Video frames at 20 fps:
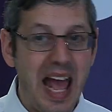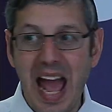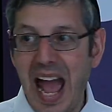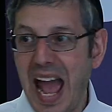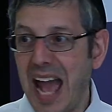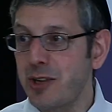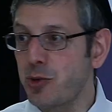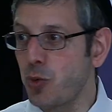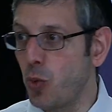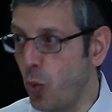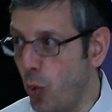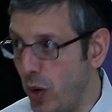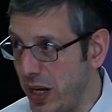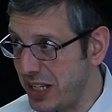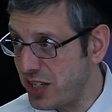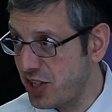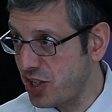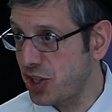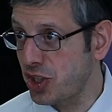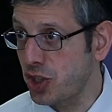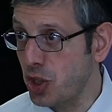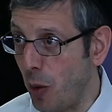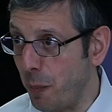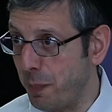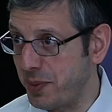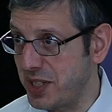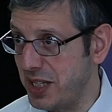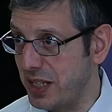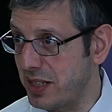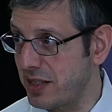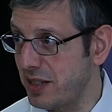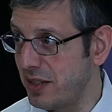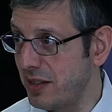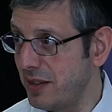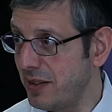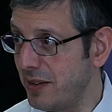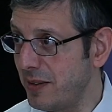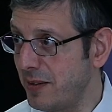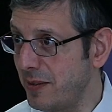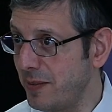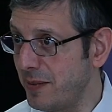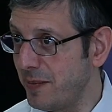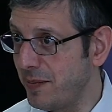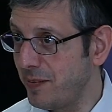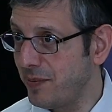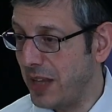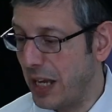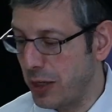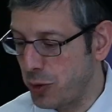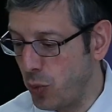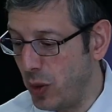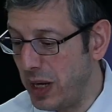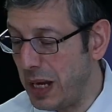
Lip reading: Had we stopped it, had